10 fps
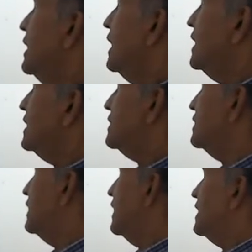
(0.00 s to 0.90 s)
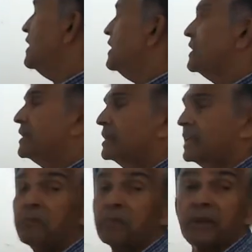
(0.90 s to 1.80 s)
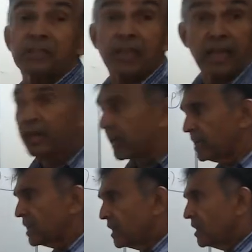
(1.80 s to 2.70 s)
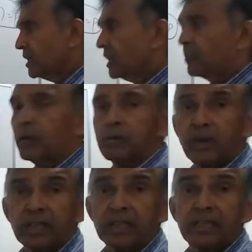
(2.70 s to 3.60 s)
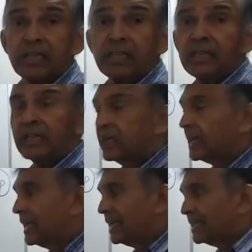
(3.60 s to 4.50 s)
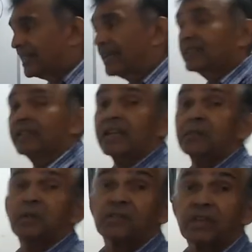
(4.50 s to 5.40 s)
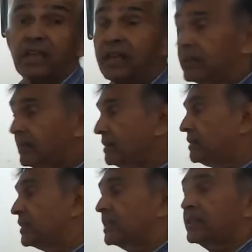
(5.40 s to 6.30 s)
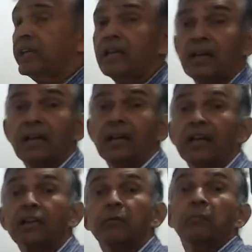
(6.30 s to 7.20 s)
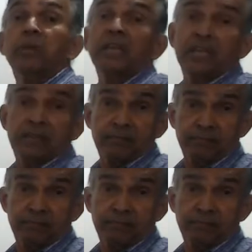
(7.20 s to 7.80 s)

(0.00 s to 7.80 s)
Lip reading: less than 10 plus a. Again, the probability that t is less than 10 plus a, they said let it be p.